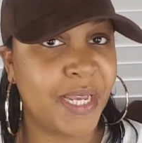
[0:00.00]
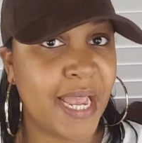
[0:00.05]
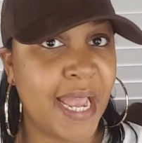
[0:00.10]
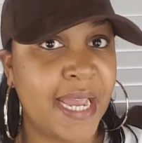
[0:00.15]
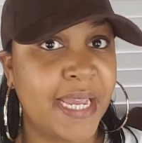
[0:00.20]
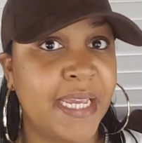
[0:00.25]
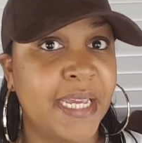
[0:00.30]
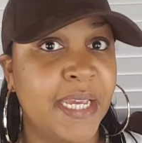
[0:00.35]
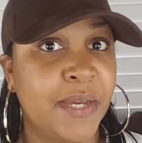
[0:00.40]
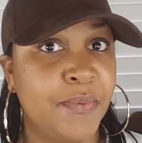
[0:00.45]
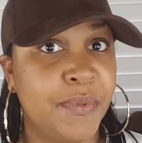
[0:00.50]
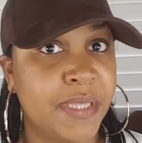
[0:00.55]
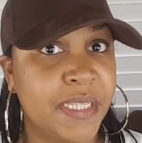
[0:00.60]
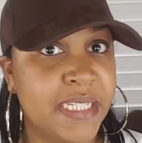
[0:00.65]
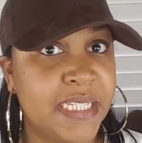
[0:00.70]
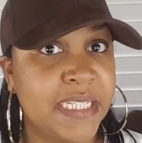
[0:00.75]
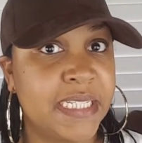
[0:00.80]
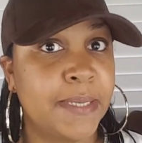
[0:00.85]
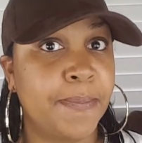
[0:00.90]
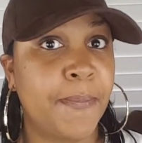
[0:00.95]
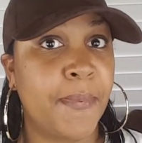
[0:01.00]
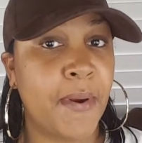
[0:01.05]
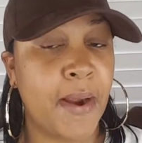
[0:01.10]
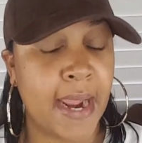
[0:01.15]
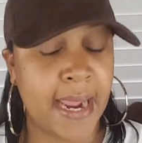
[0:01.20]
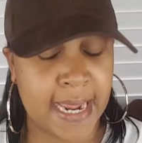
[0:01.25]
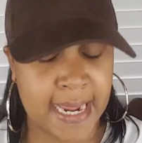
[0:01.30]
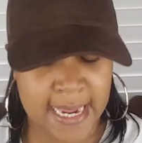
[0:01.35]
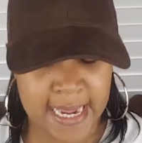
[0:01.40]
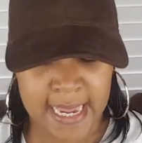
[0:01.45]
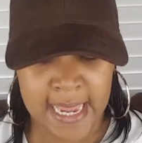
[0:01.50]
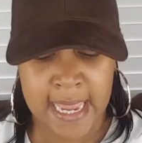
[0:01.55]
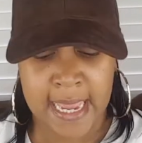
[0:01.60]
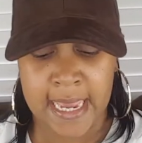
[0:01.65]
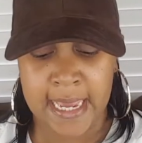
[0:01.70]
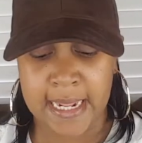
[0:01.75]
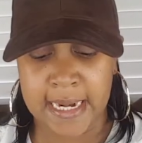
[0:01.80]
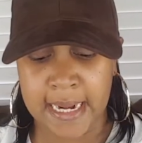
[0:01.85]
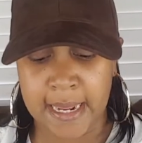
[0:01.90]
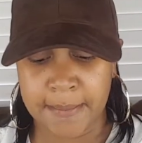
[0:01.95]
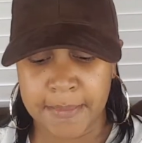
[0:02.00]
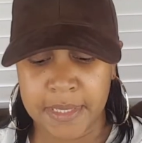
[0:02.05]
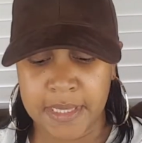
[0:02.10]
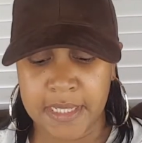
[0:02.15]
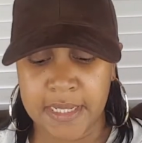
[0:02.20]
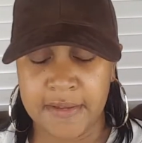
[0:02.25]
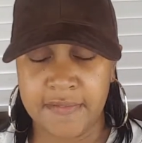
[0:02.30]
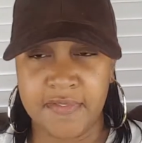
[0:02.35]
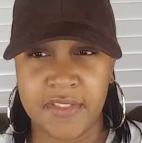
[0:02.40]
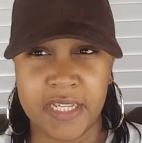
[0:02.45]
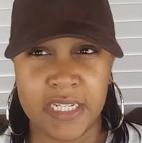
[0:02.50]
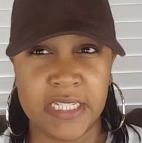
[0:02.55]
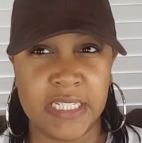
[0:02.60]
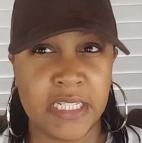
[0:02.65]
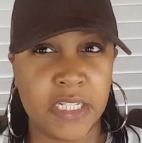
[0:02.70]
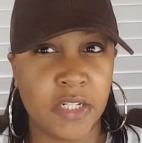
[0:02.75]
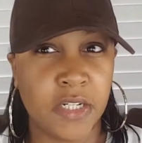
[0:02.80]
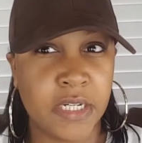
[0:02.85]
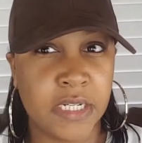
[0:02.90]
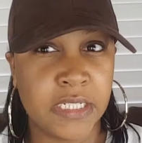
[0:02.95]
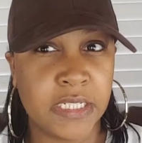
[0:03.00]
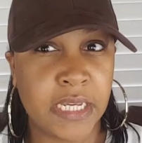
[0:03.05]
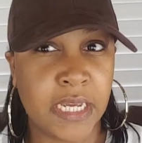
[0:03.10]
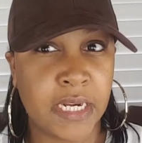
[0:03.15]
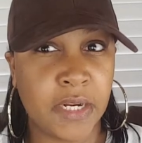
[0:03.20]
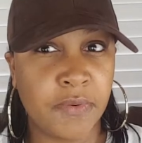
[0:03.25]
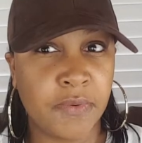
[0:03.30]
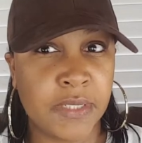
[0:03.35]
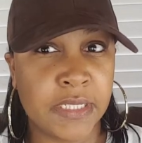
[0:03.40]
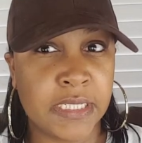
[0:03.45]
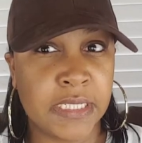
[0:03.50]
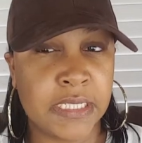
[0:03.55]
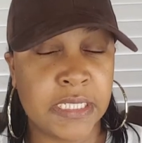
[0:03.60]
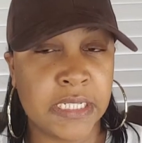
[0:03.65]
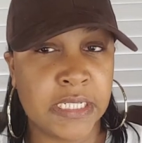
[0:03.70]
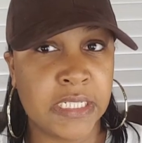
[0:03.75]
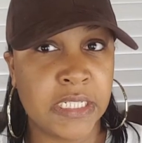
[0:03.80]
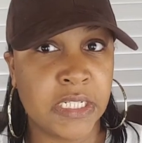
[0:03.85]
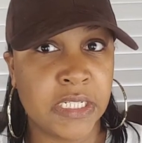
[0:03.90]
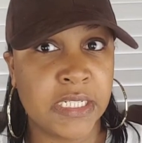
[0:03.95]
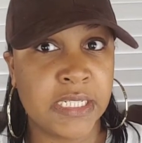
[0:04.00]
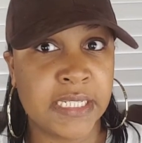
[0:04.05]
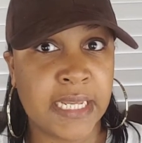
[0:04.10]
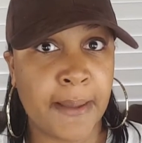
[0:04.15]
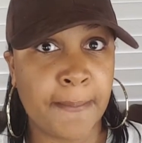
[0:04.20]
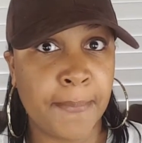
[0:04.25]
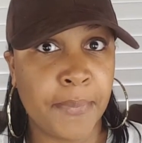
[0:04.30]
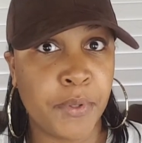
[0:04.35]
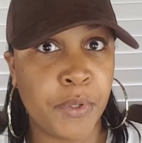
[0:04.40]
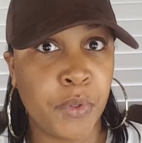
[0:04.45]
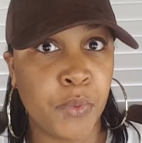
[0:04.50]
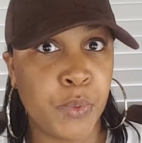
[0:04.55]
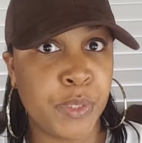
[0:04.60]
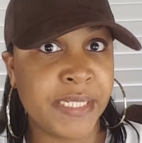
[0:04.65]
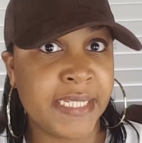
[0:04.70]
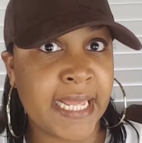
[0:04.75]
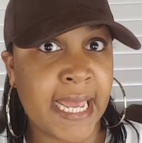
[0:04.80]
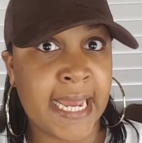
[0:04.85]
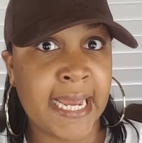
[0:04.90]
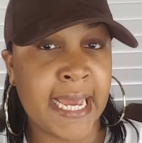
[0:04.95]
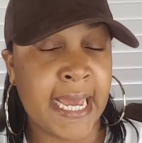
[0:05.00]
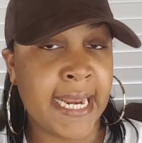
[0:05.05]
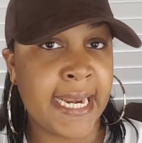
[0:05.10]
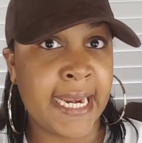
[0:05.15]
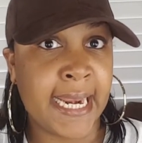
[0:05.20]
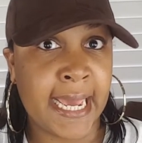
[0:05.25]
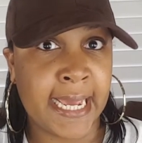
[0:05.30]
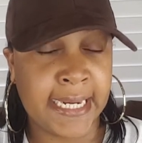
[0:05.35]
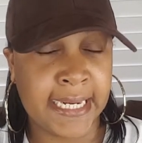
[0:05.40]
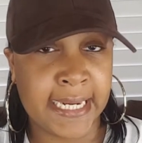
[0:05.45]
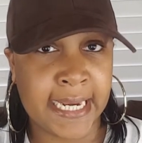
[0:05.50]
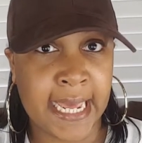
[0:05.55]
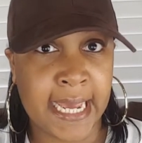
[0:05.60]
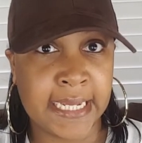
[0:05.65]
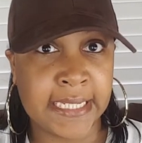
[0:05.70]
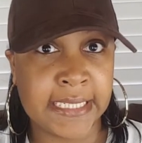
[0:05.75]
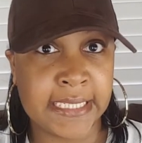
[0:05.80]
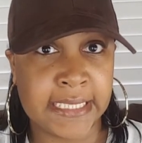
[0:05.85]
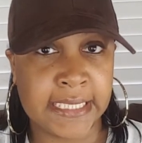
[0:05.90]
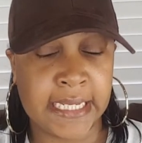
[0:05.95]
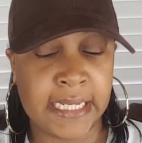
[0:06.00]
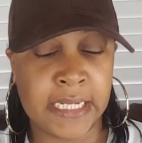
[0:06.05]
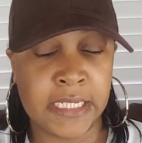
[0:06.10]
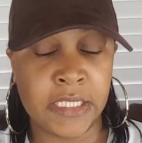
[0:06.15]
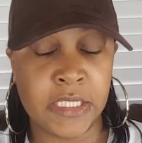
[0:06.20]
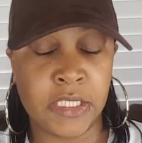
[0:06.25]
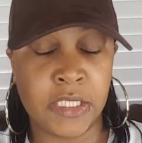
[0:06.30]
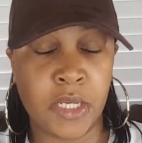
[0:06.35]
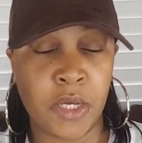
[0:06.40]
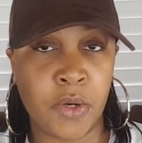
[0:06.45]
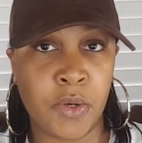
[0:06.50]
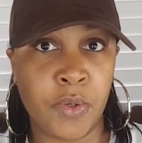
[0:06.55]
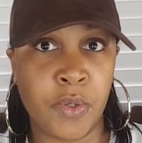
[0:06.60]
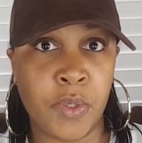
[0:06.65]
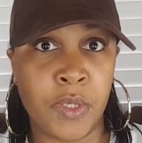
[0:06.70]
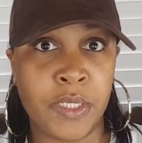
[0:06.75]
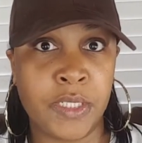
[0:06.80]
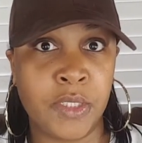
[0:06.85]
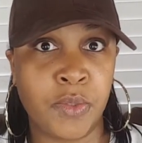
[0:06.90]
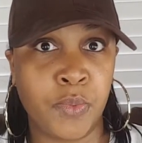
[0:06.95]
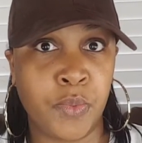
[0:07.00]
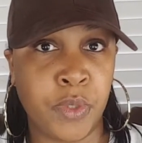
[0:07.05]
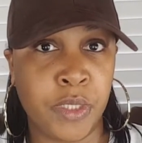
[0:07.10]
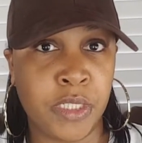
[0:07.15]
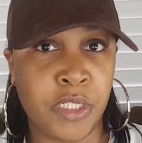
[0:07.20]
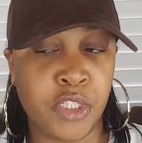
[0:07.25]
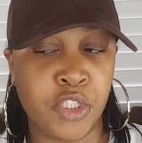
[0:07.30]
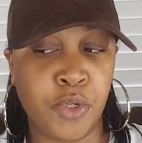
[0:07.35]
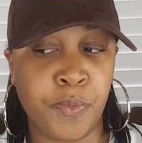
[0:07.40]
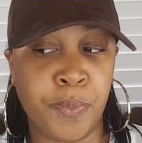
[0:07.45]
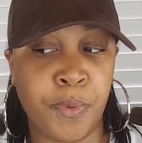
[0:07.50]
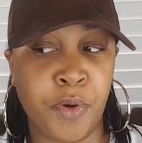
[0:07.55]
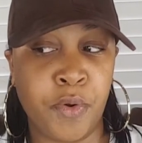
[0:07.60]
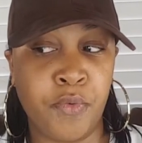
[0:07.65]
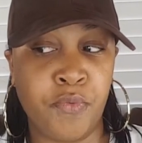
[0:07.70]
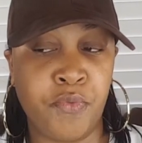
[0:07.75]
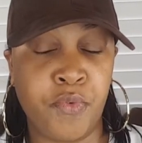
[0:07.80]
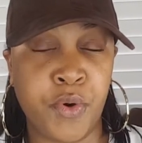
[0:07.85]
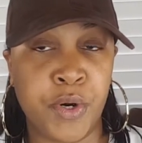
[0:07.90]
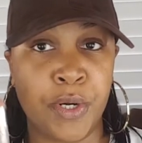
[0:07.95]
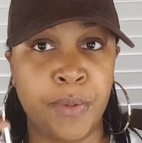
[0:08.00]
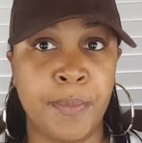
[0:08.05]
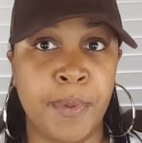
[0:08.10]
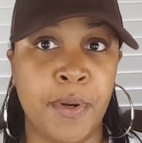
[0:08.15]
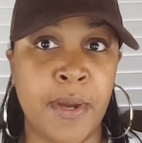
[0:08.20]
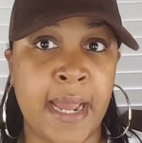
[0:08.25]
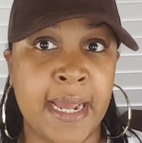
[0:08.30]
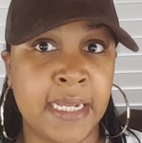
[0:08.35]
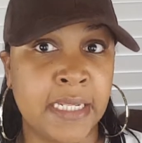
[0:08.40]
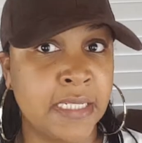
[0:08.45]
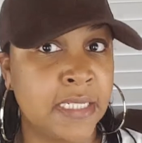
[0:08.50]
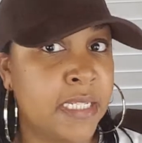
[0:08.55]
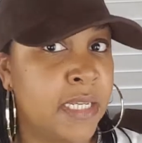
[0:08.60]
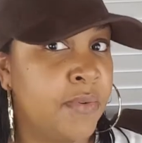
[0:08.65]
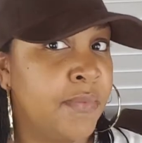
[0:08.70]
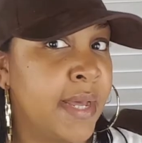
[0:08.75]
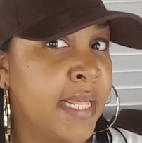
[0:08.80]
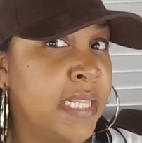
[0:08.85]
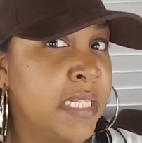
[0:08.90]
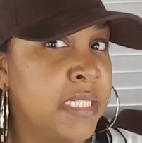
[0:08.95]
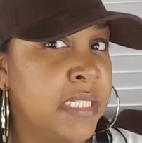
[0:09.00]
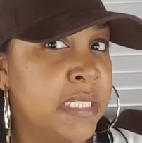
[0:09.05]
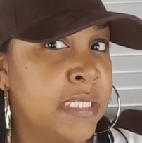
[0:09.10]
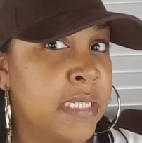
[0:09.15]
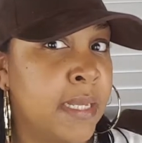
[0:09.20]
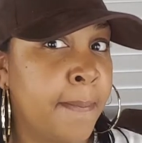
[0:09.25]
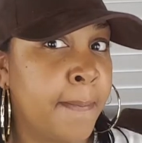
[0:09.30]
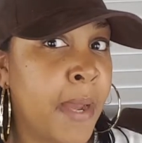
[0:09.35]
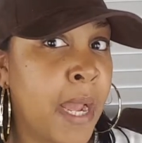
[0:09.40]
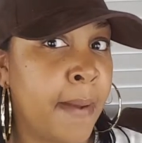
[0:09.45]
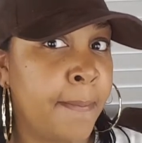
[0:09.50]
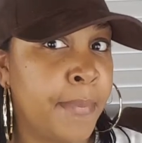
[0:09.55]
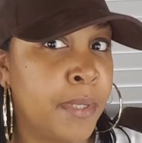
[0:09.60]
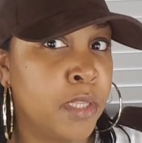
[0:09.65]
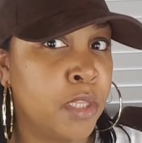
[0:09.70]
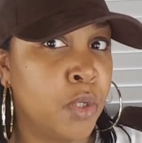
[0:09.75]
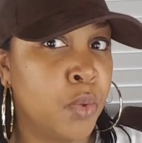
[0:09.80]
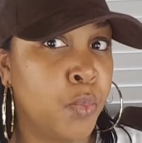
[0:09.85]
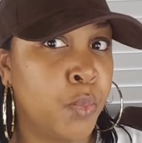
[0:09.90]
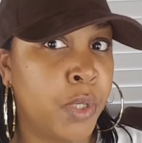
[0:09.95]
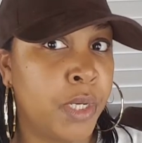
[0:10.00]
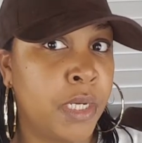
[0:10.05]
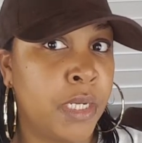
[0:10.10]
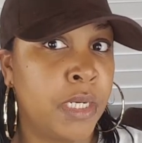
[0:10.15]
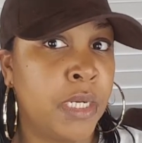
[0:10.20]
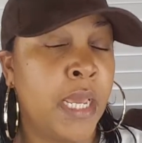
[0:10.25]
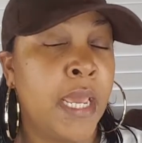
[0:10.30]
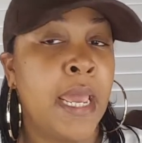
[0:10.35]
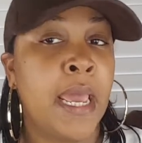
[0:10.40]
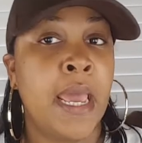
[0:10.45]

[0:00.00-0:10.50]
I can get with the Sprite. And I believe this little container was, this little sample was like 99 cents, so it's really super affordable. I can see why this is a popular one.